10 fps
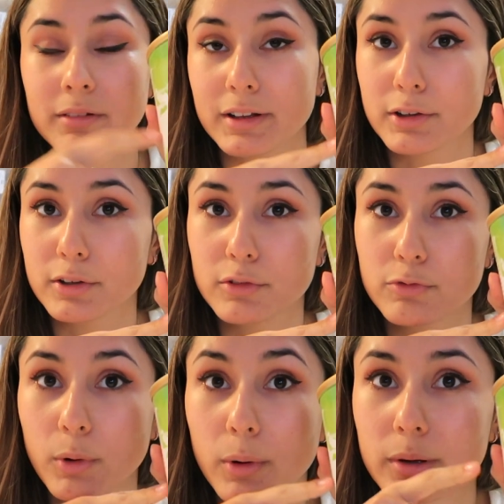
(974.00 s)
really good
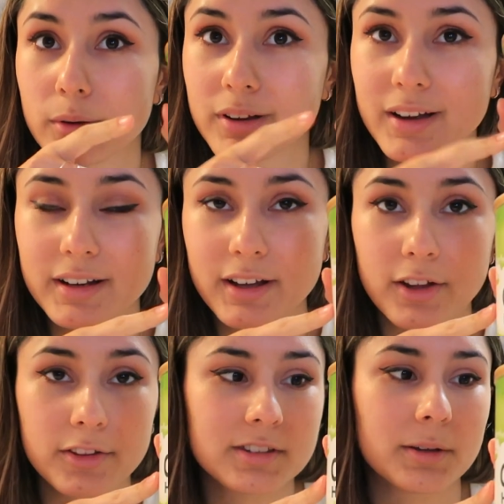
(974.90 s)
for your gut
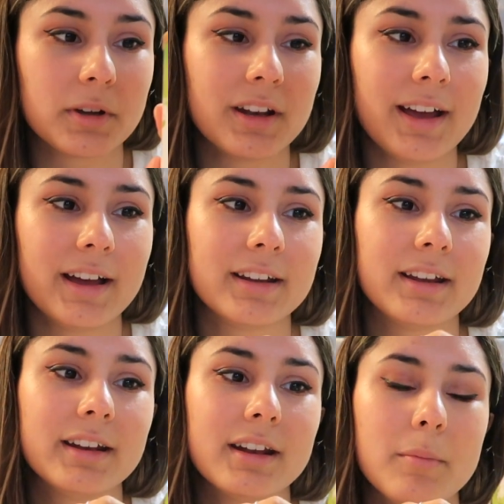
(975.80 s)
health. So I'm gonna add
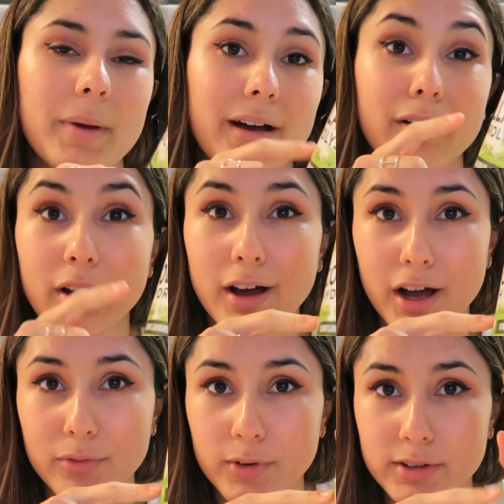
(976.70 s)
in about
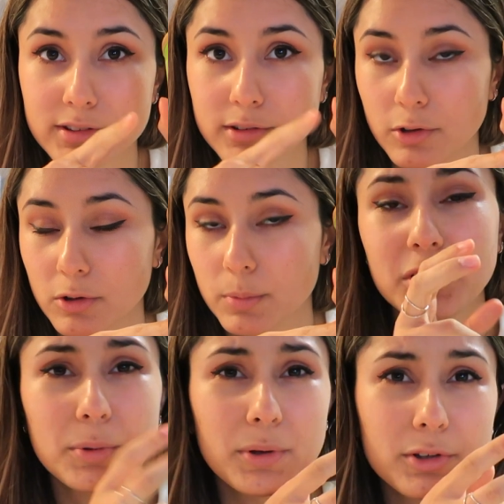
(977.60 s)
half a scoop. You
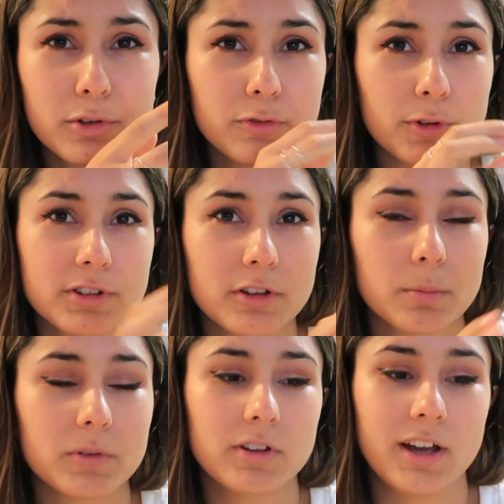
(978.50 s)
could probably do a full
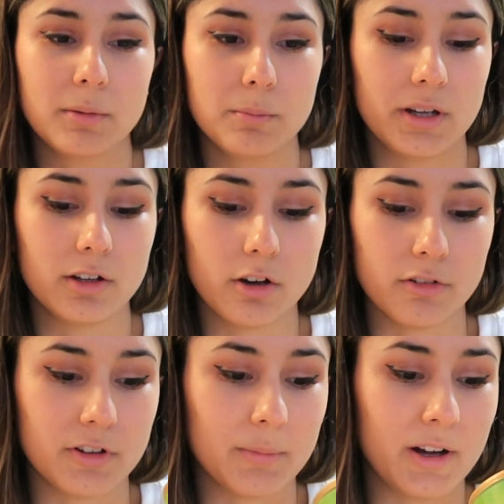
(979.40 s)
scoop if you had a big
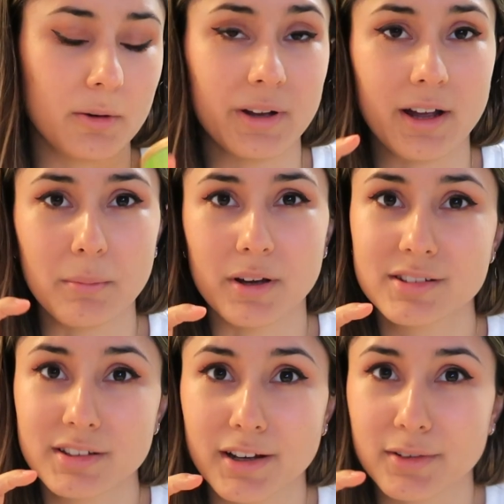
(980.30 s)
coffee mug, but our
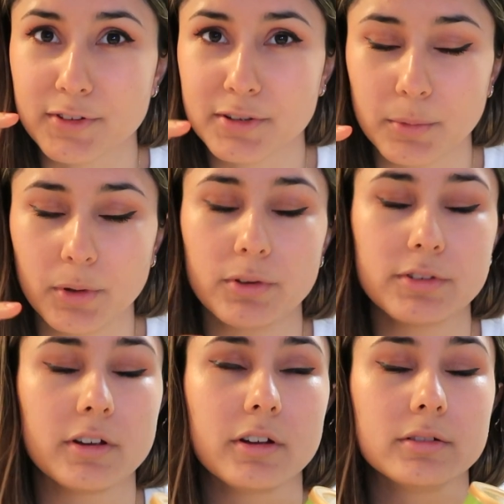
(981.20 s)
mugs are kind of small,
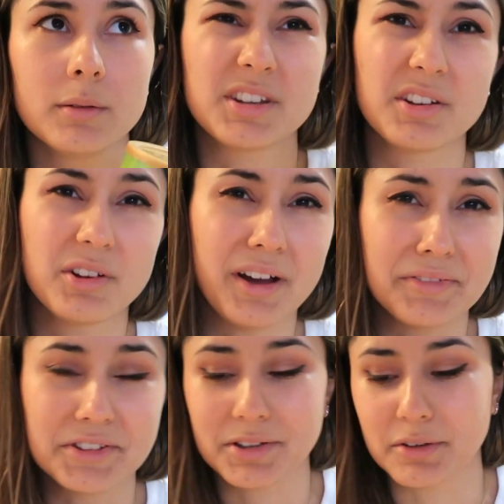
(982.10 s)
so I'm gonna do
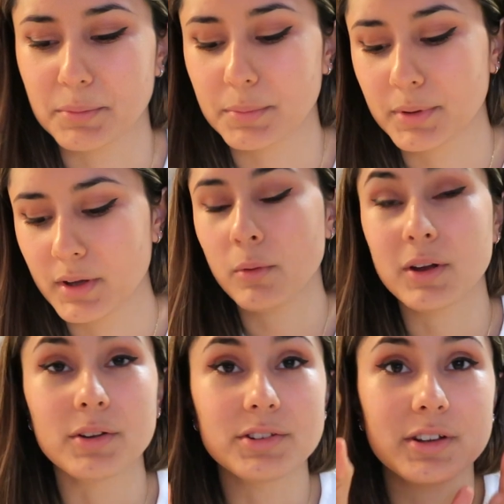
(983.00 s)
half a scoop.
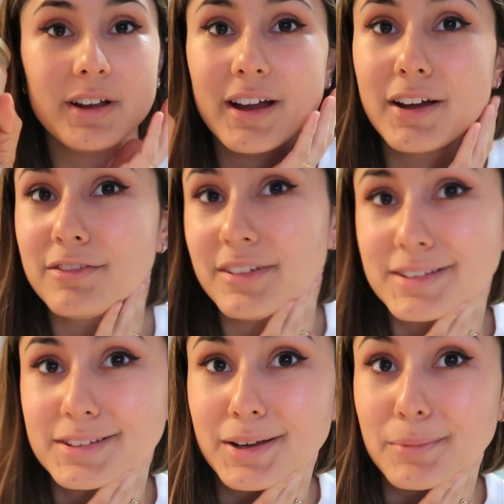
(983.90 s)
We also have
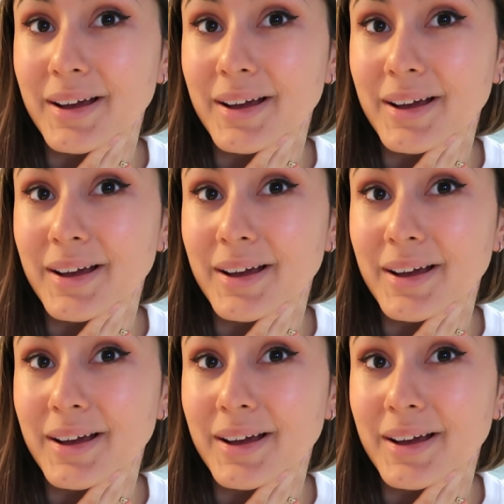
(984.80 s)
some